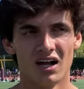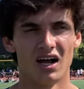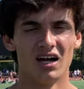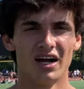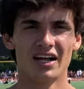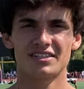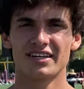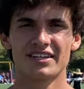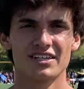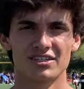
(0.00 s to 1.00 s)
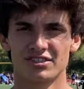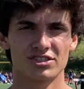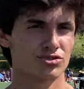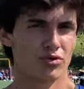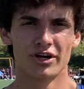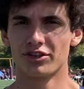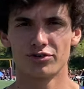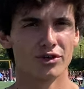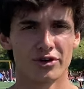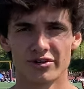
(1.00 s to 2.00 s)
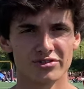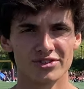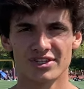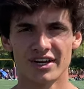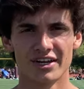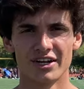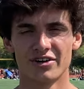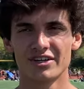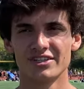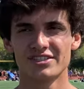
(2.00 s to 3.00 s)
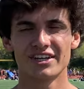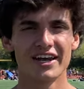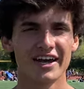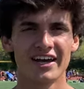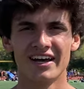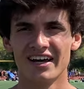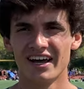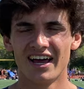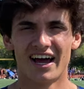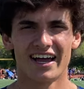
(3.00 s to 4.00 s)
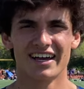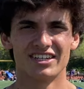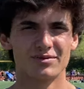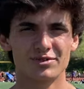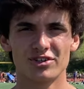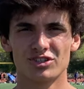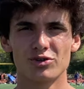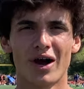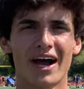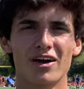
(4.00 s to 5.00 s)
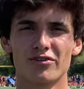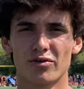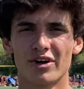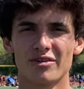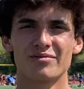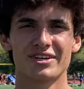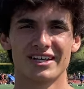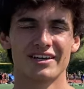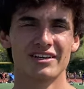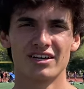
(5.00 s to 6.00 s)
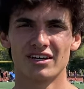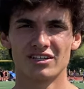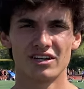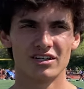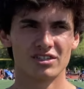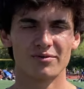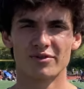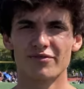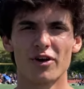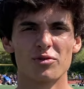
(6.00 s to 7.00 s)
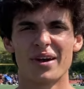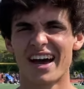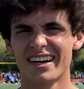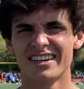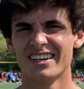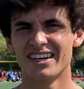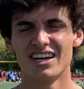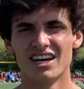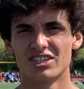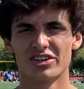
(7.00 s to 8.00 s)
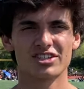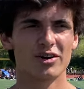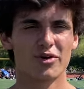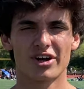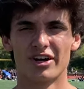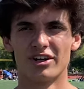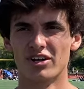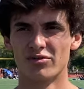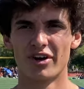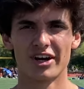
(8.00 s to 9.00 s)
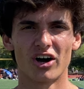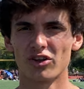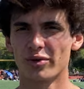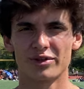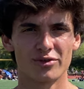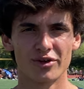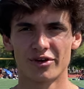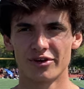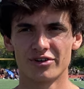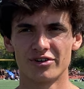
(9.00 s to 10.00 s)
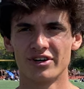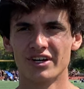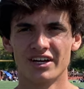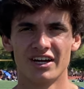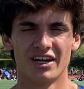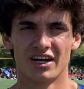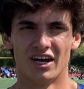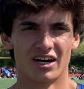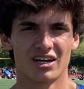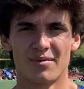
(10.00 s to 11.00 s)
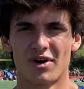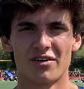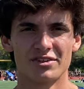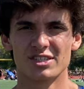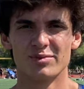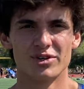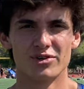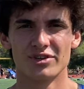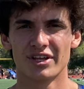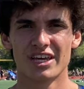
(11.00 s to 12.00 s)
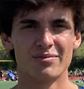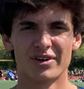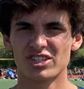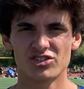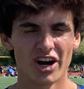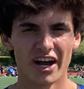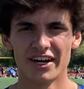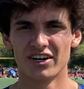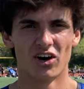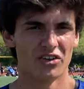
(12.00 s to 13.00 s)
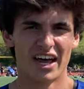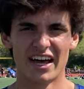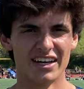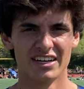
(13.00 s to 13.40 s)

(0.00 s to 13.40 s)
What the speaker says: I'd say just running through the hurdles, you know, because today I kind of jumped a little too high over one of them, because I jumped from farther back. So I just got to work on running all the way through the hurdle, coming off it smooth, keep my stride, all that.